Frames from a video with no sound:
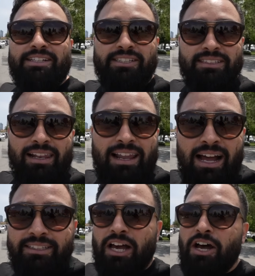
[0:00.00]
just a
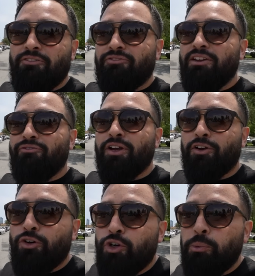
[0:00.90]
lot of different
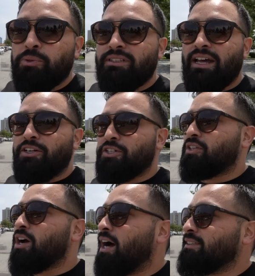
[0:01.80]
groups that are
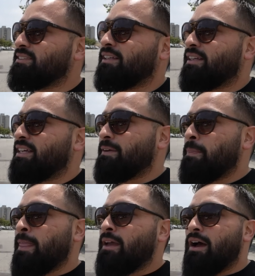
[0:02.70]
just constantly
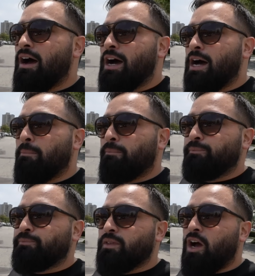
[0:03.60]

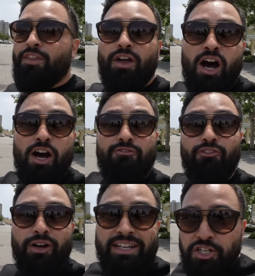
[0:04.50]
on the hunt
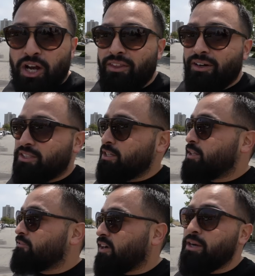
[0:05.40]
for each other. So you
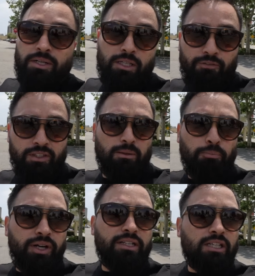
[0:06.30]
can find yourself in some
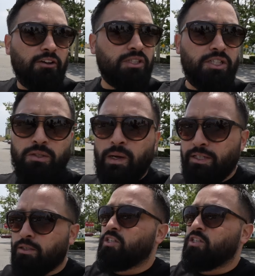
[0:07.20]
pretty tough situations,